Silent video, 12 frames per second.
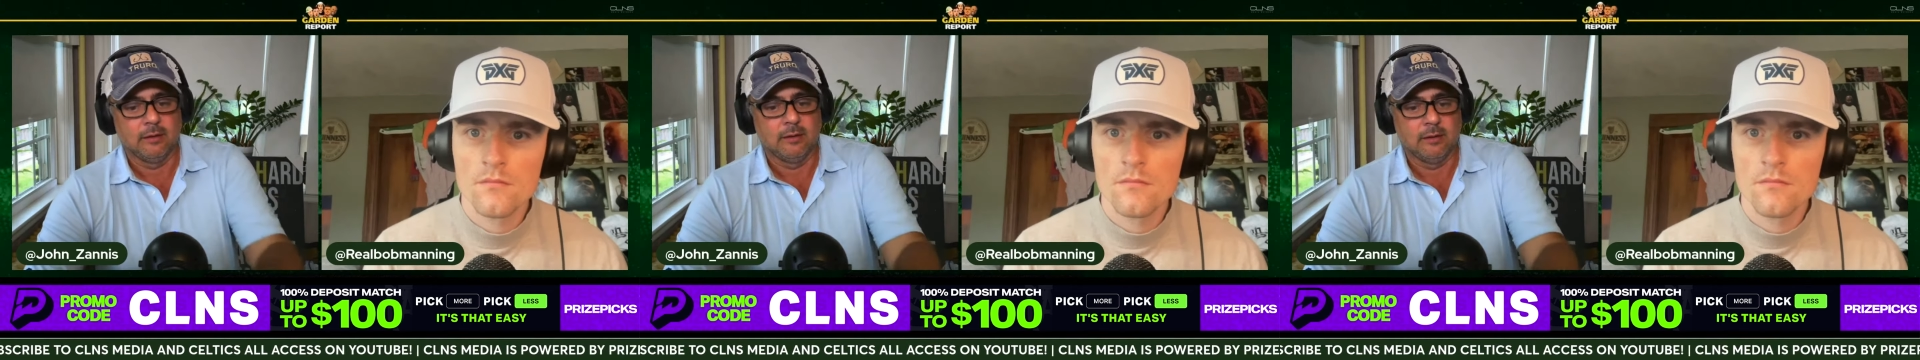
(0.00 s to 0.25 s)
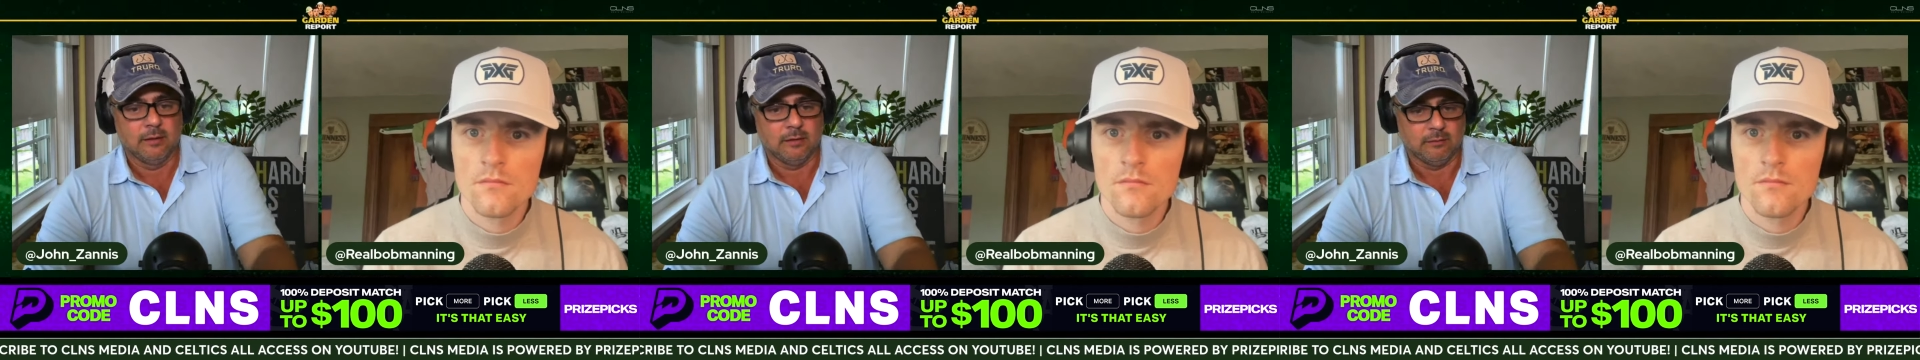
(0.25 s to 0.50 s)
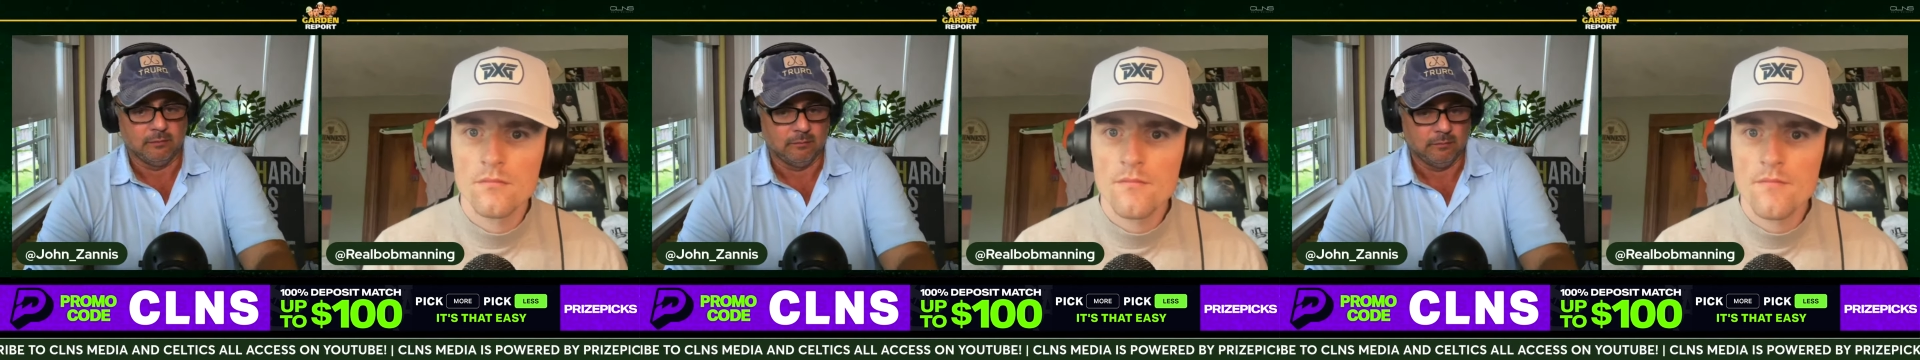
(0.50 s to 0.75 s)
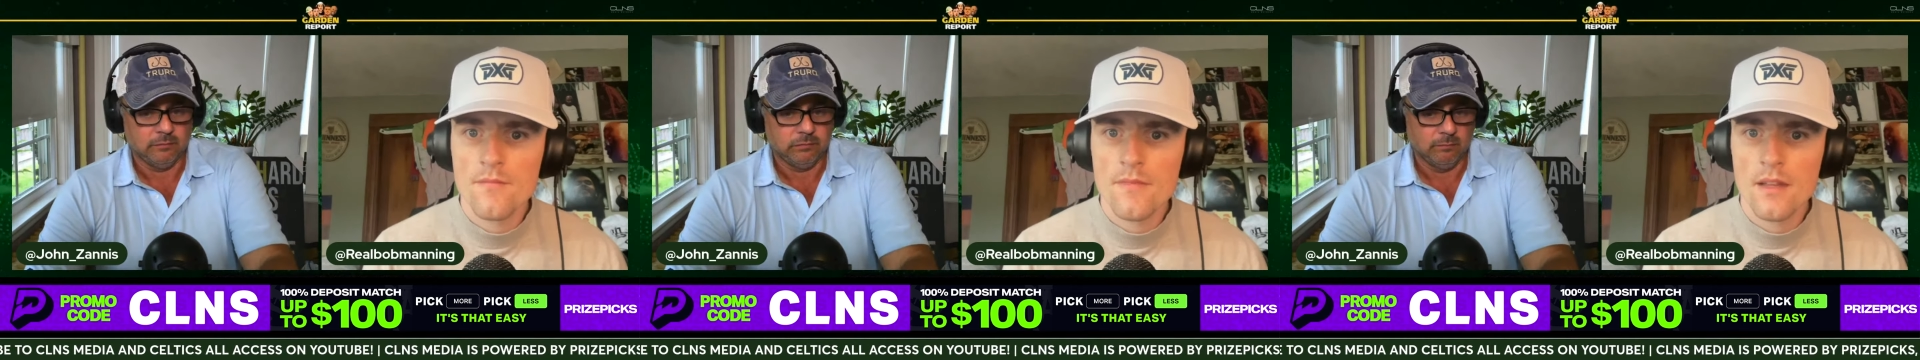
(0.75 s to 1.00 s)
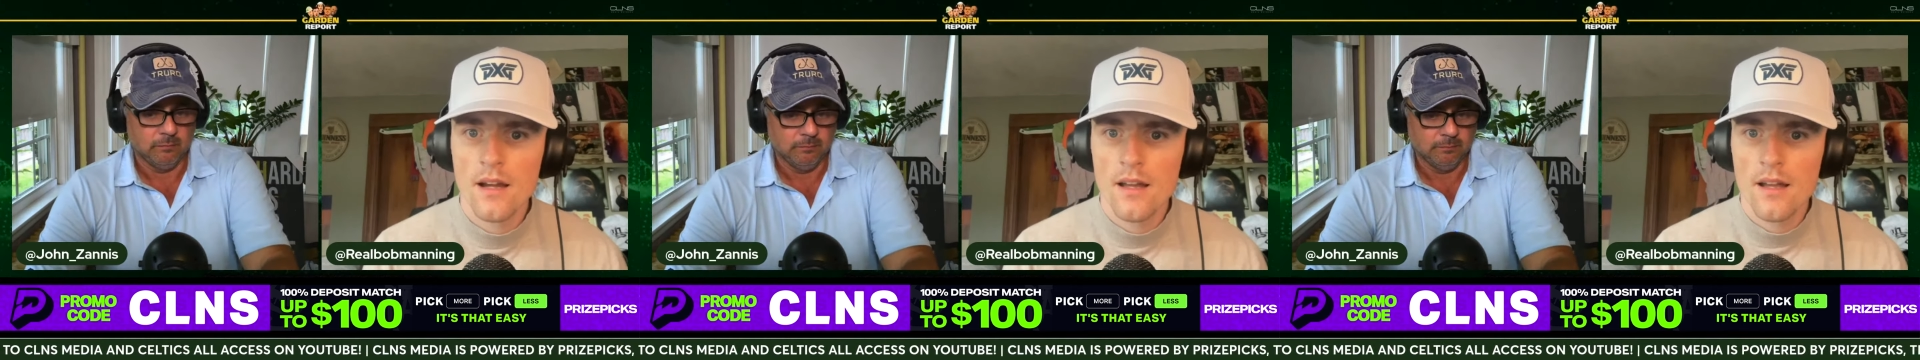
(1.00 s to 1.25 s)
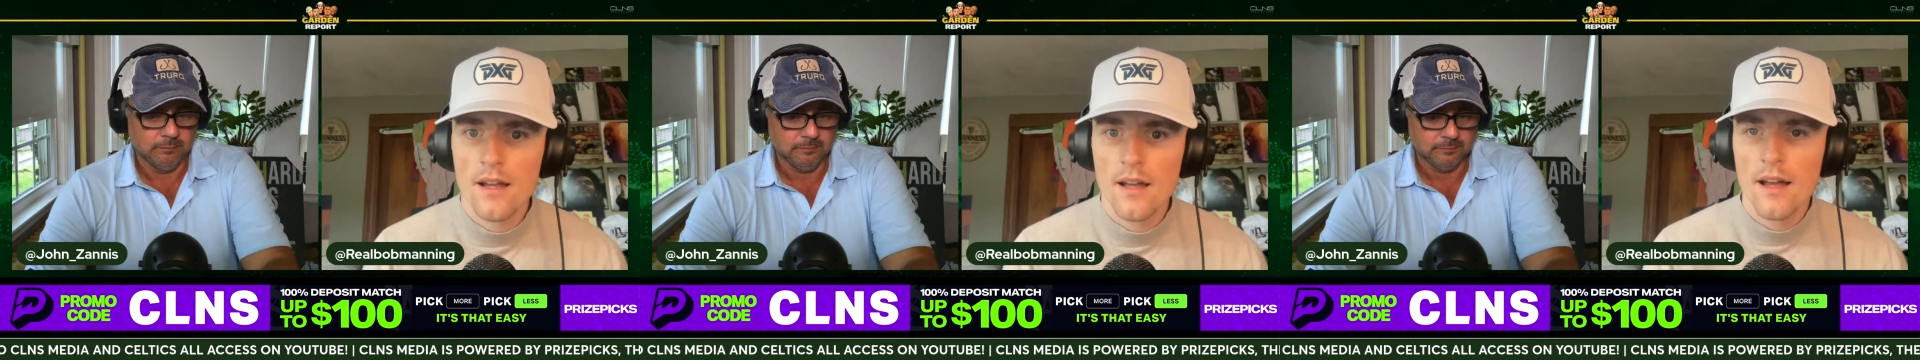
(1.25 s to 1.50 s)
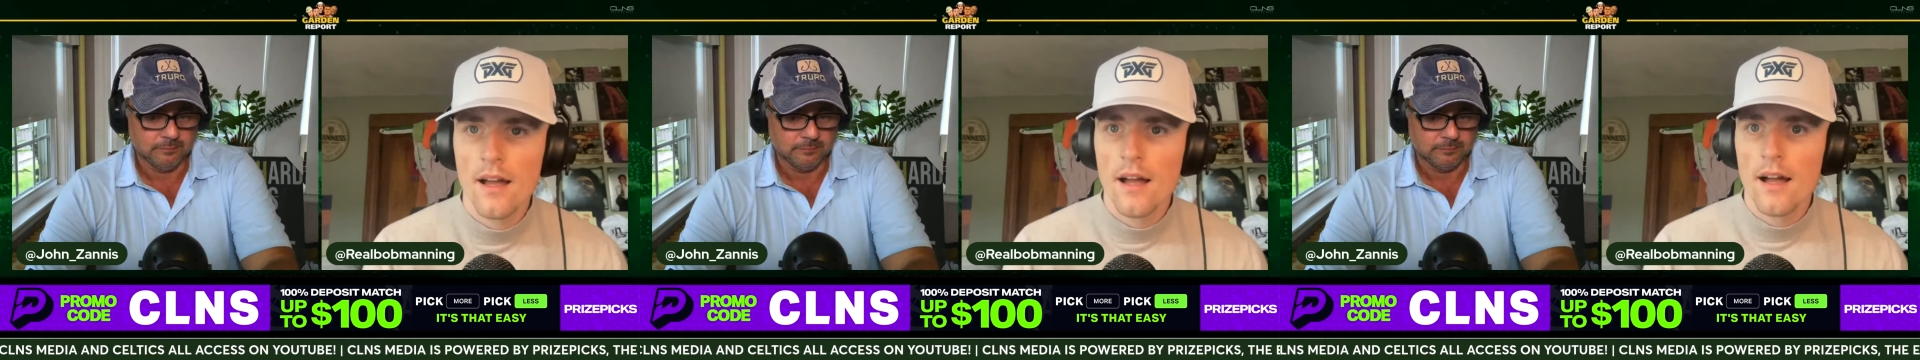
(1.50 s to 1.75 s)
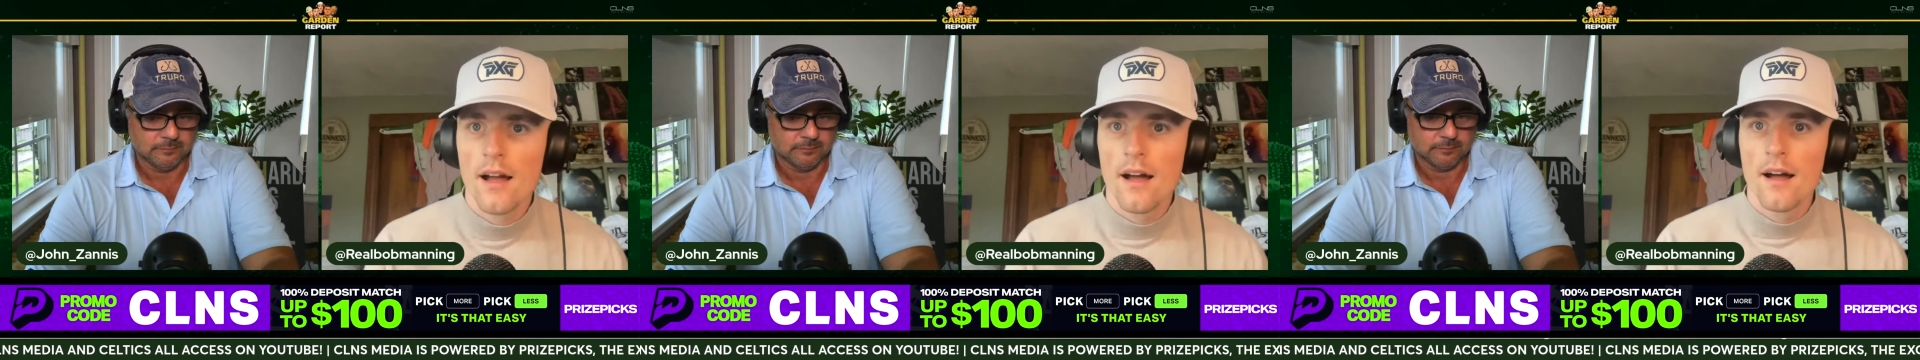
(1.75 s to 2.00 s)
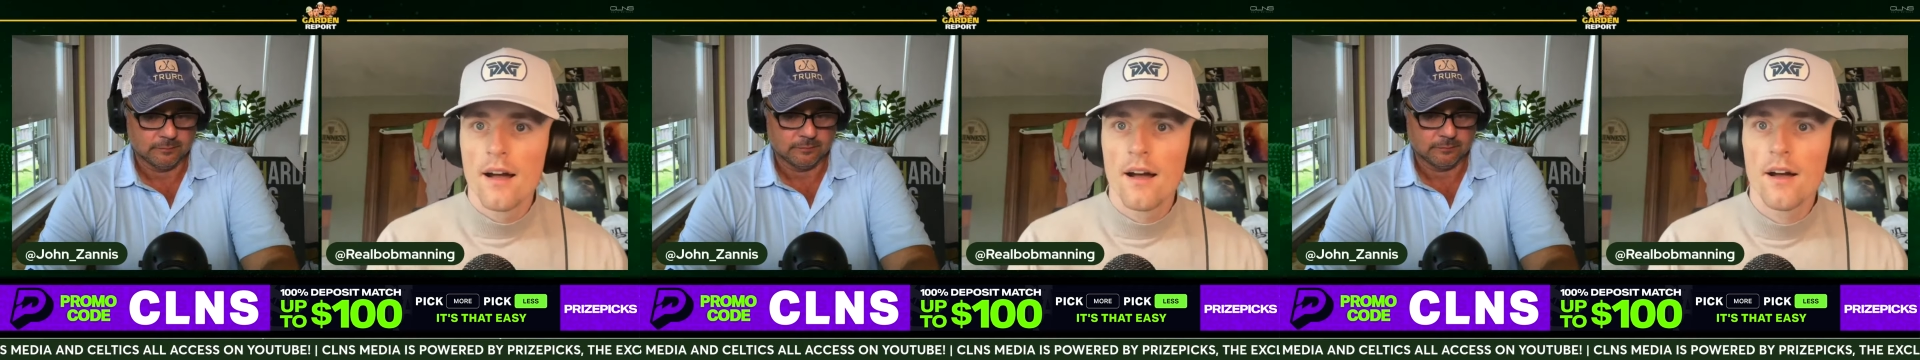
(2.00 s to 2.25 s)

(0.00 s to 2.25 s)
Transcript: [no speech]